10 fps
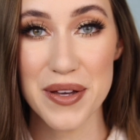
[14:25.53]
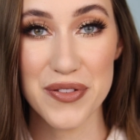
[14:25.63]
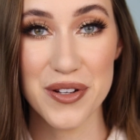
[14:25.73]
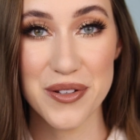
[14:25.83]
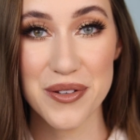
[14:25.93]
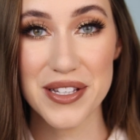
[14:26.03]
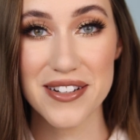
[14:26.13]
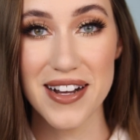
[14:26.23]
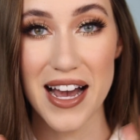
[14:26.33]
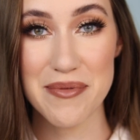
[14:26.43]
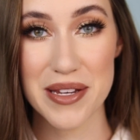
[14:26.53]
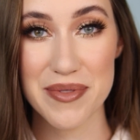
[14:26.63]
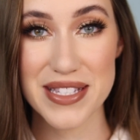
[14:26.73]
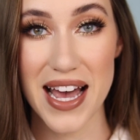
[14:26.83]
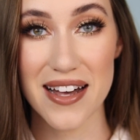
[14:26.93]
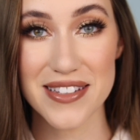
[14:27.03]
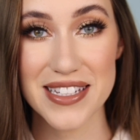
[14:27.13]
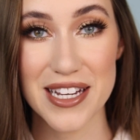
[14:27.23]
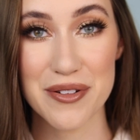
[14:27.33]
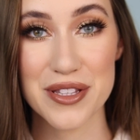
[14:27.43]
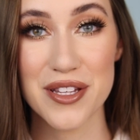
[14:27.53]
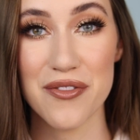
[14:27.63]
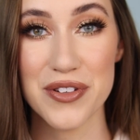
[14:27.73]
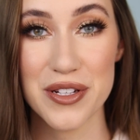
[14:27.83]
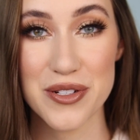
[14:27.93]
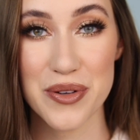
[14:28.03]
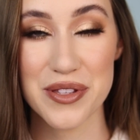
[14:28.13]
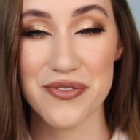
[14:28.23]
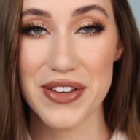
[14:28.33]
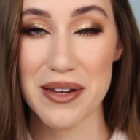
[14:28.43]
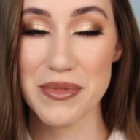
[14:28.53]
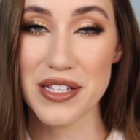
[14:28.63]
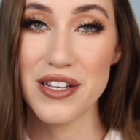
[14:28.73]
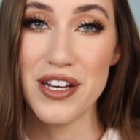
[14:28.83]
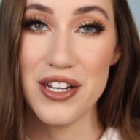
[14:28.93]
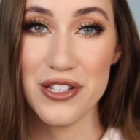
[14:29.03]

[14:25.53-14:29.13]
If you're new here, hi, my name is Allie, and I would love for you to join the family.